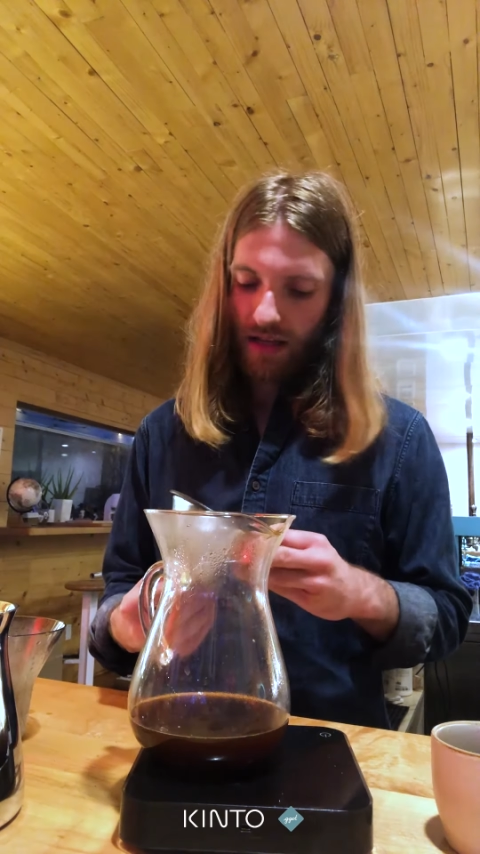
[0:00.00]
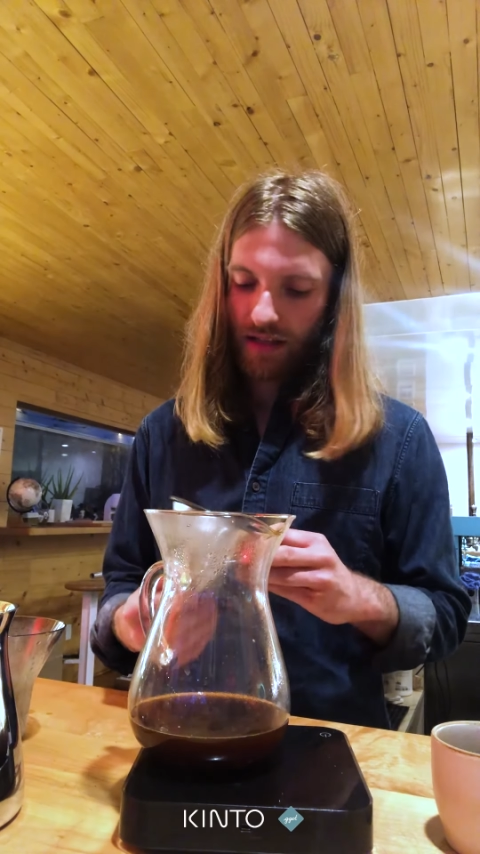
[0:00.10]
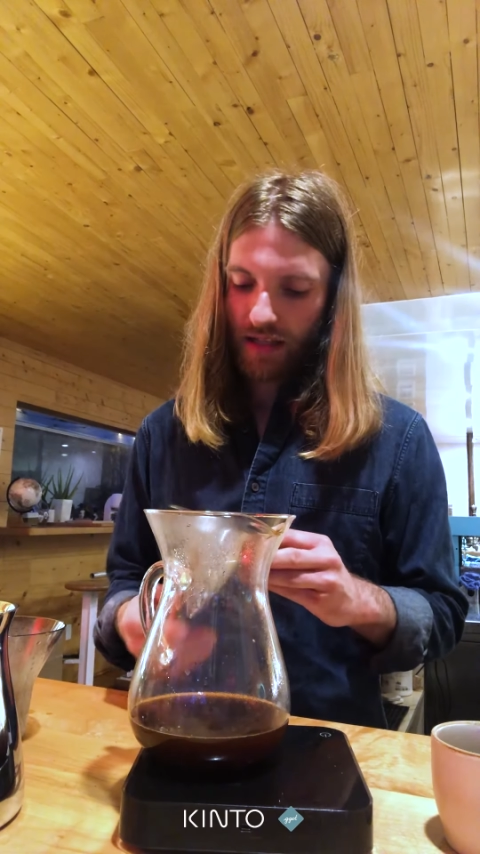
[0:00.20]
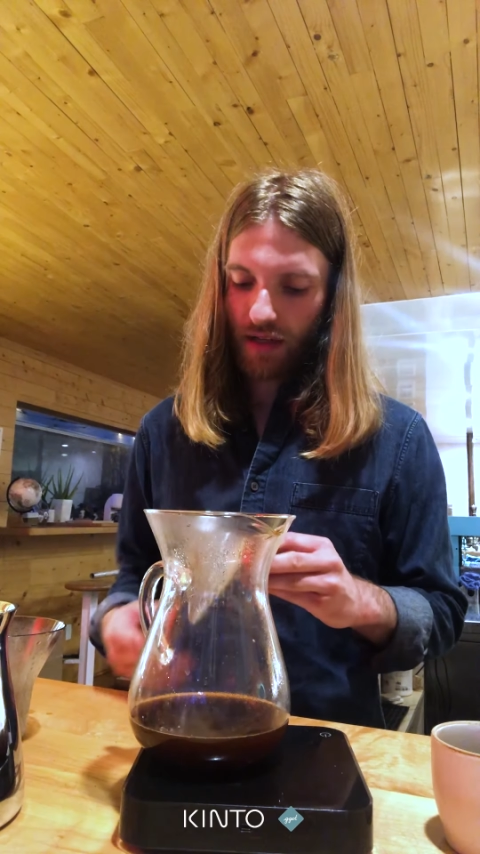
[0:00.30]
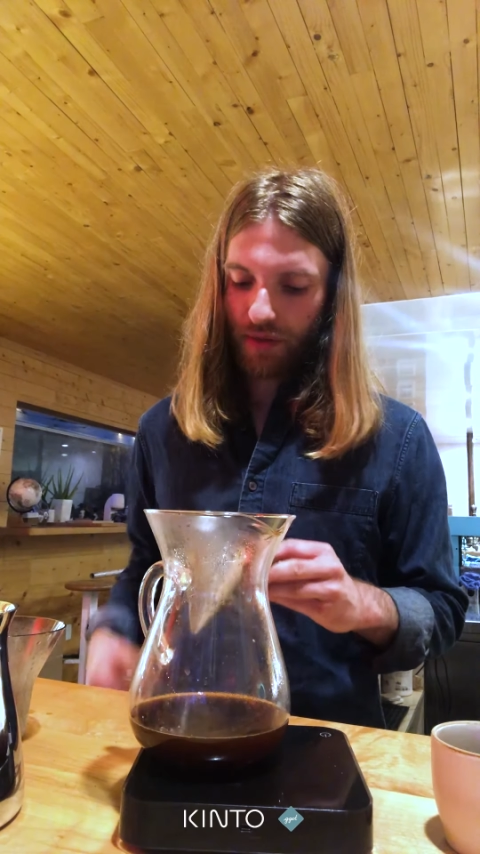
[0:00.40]

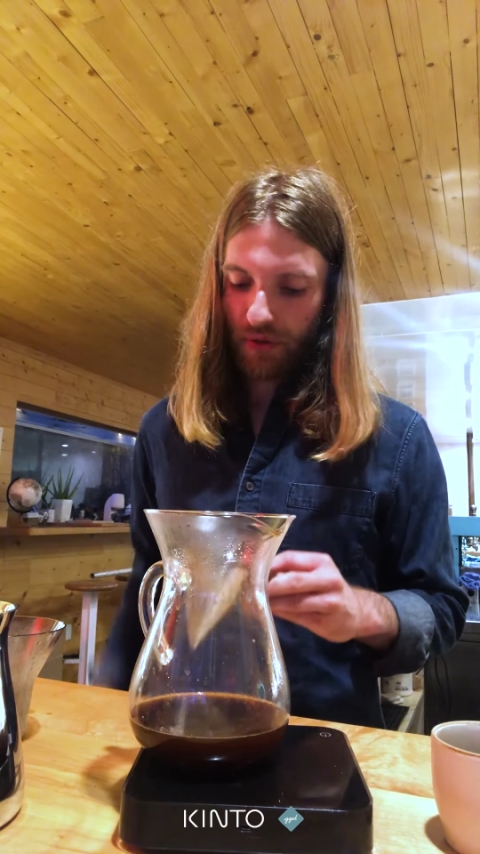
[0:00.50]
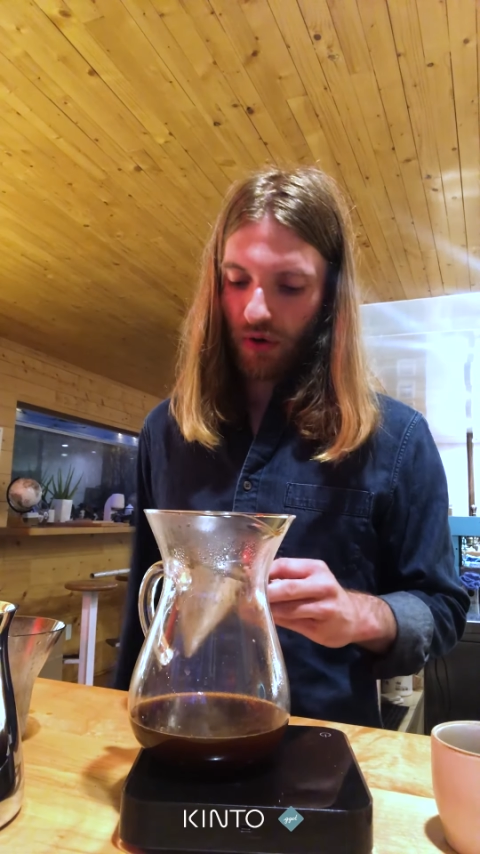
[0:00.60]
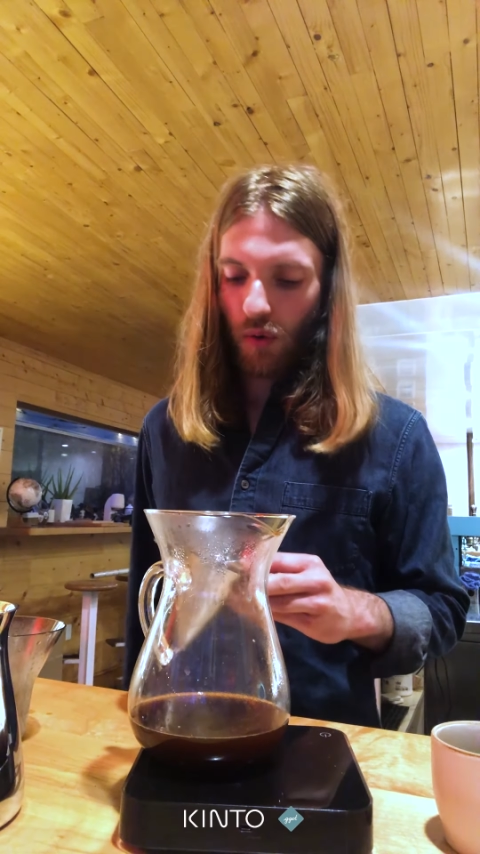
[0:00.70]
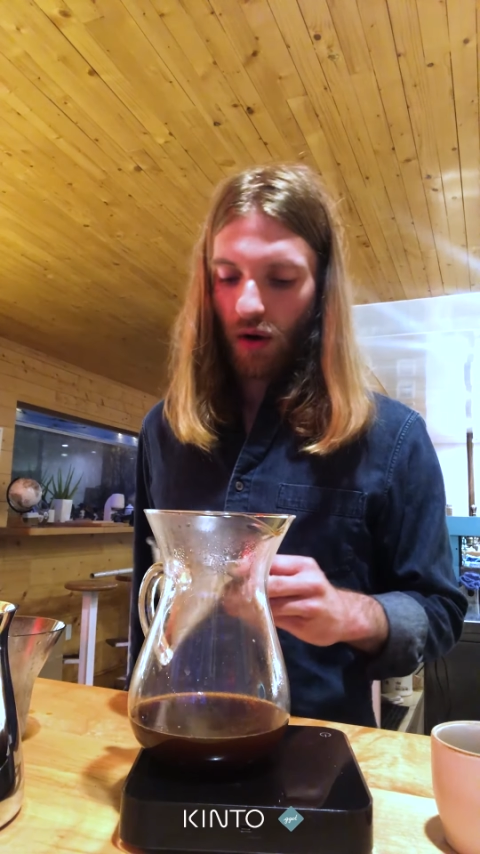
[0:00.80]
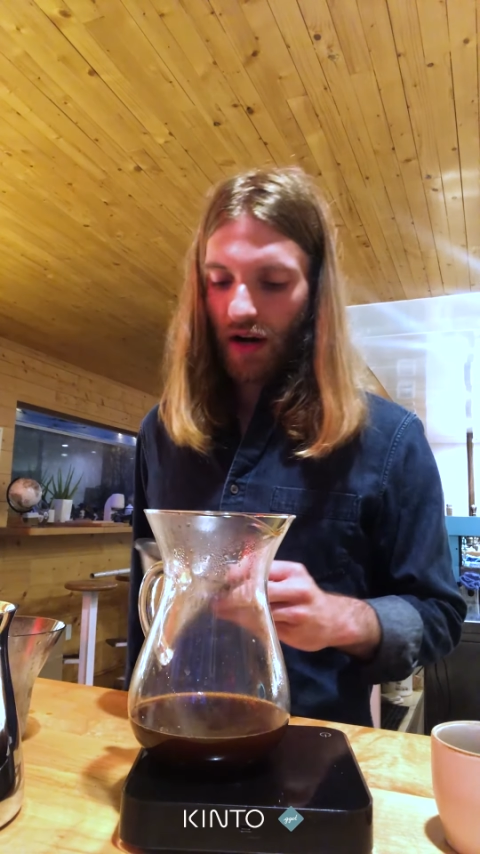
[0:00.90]
to get a
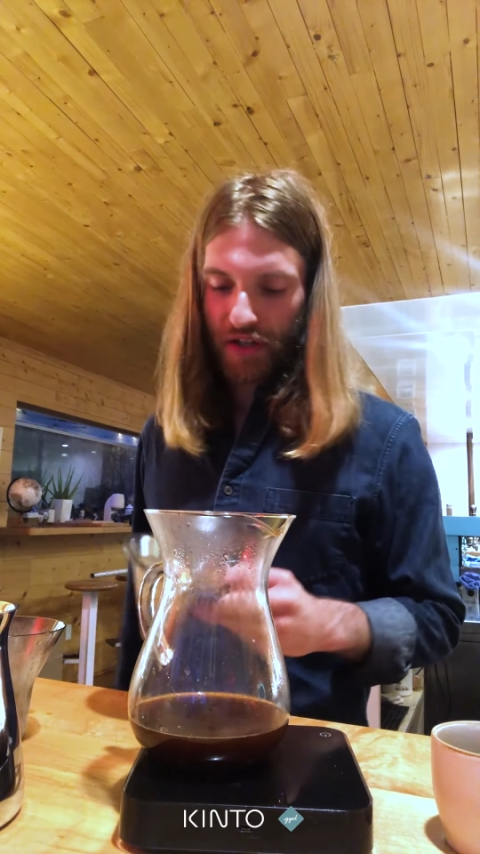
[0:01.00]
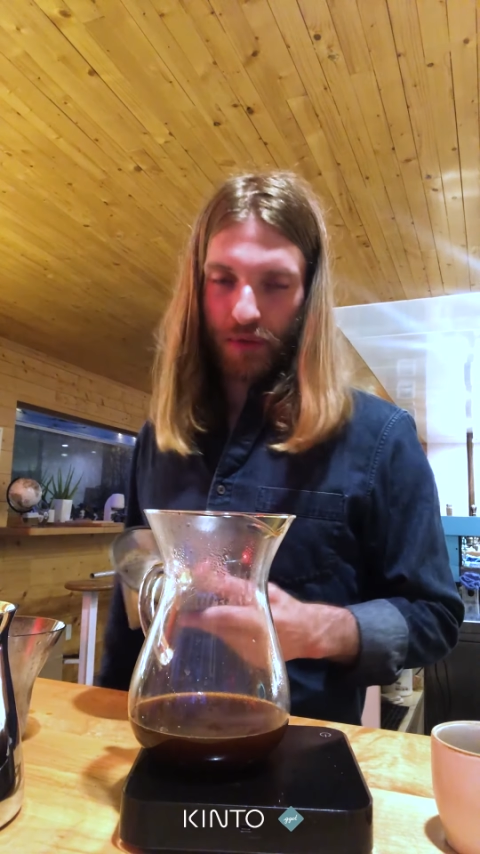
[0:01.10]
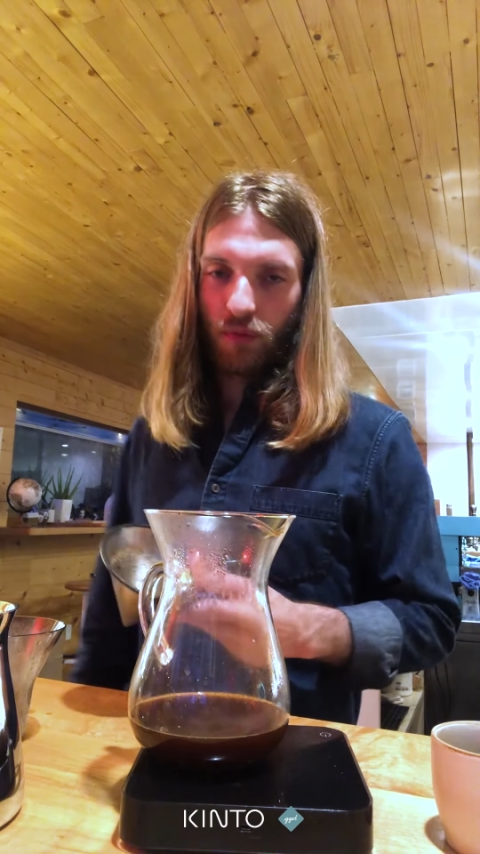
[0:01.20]
thorough wash